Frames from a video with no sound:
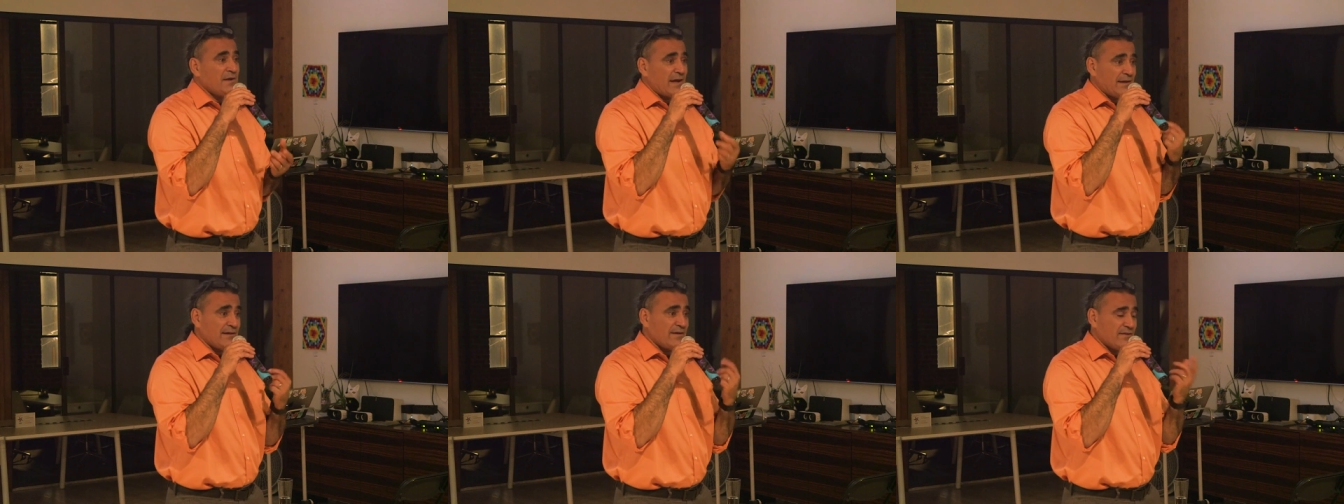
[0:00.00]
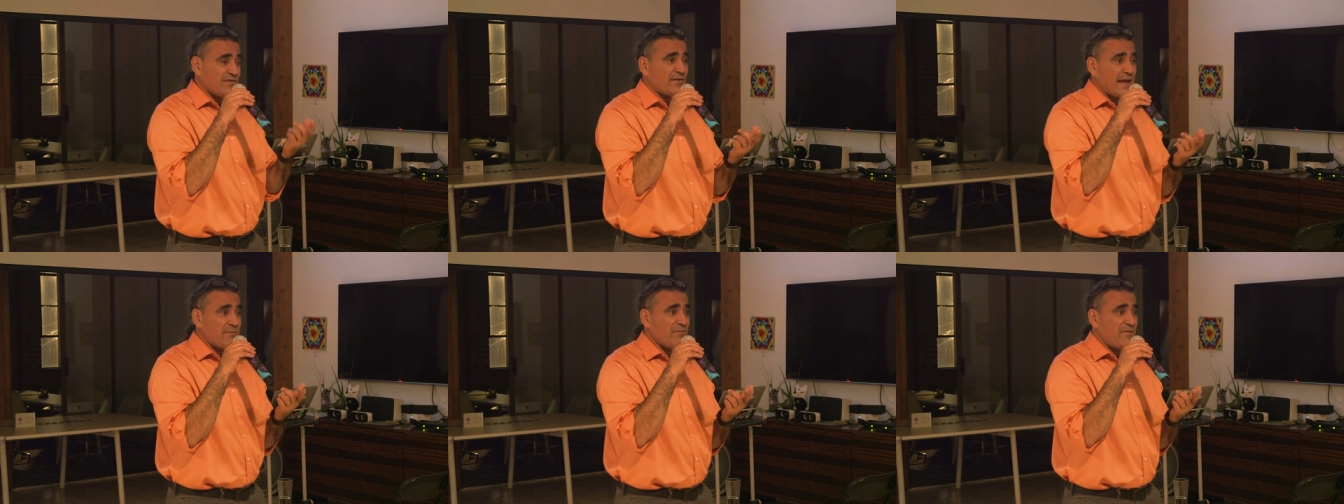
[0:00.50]
And in the
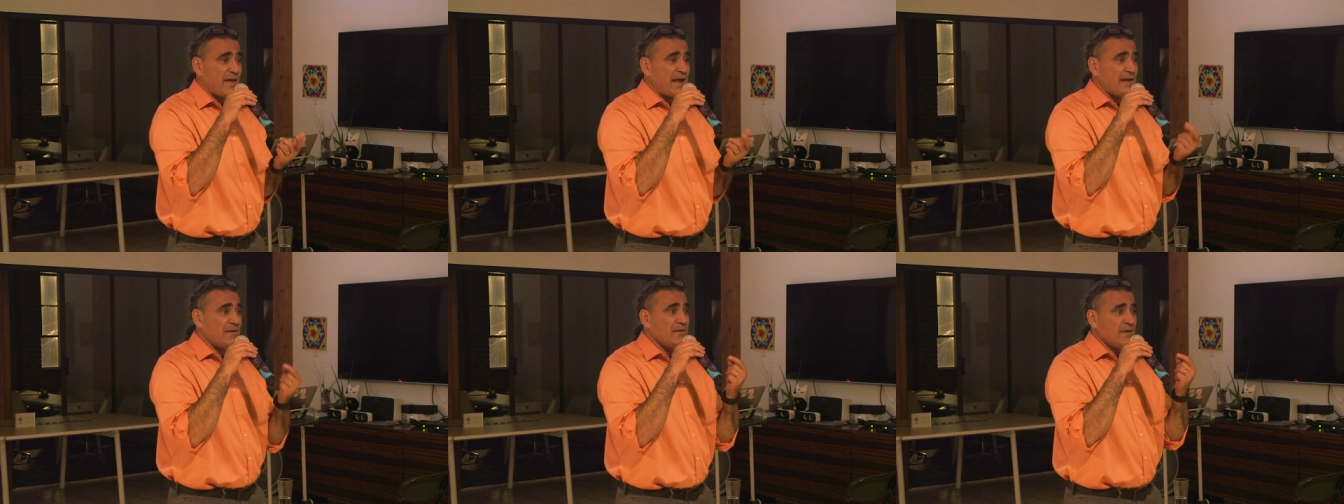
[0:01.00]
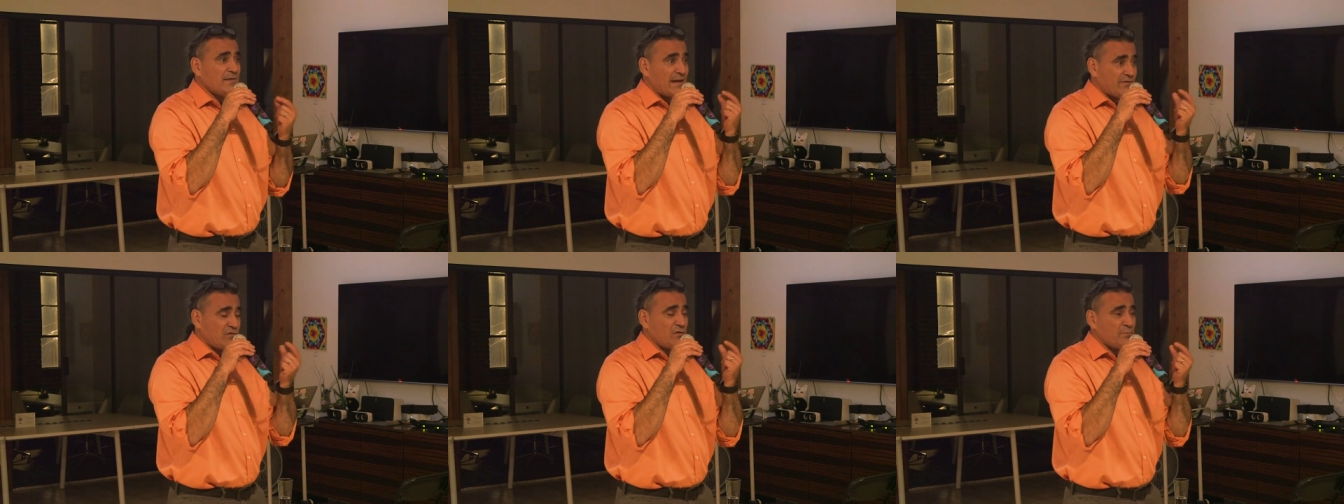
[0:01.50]
same vein,
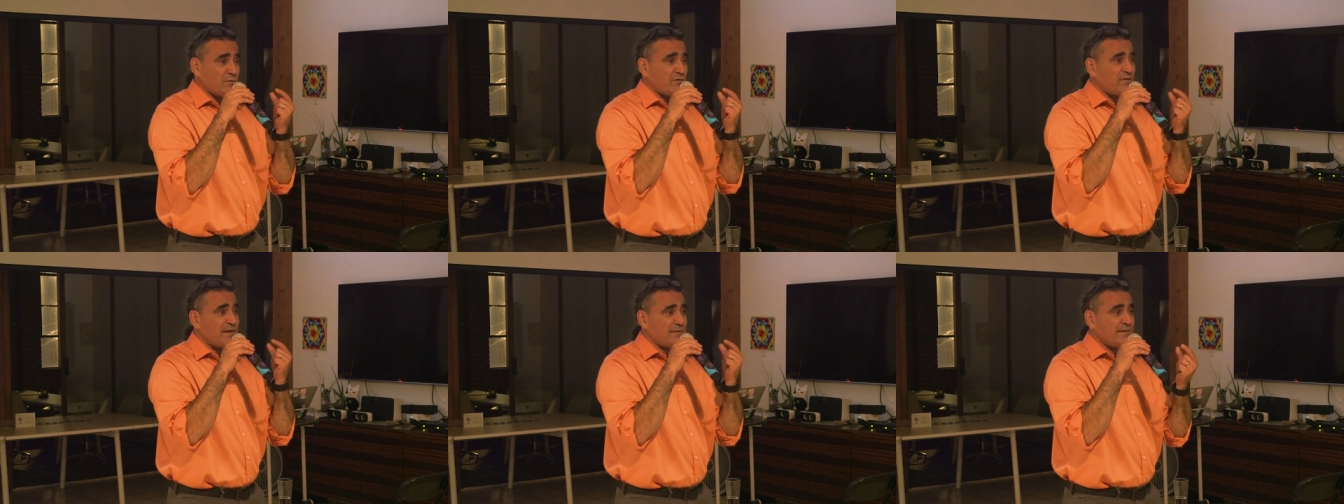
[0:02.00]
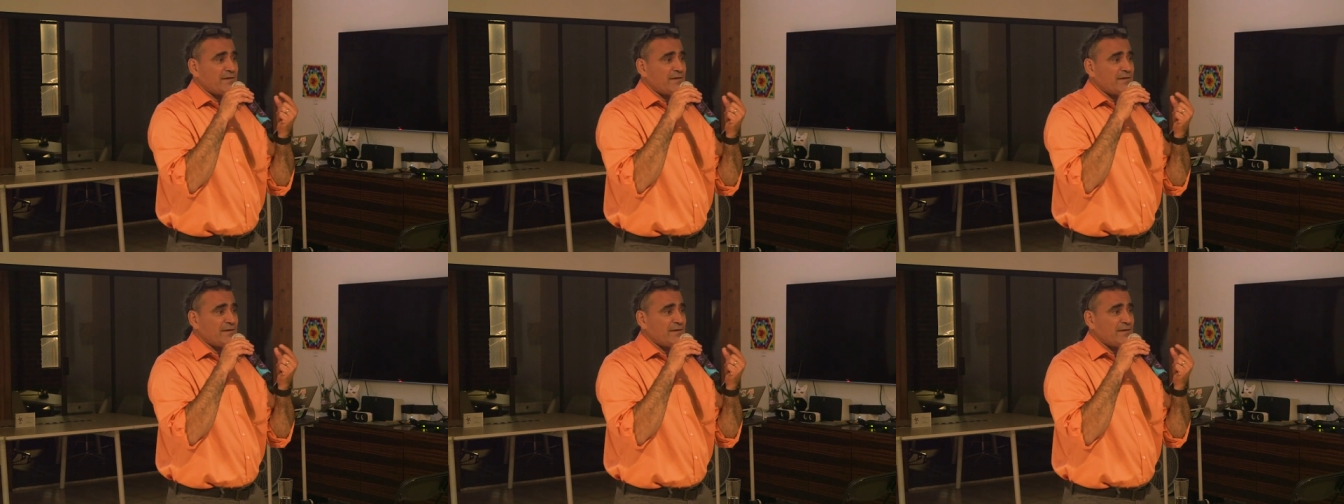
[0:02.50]
that 2%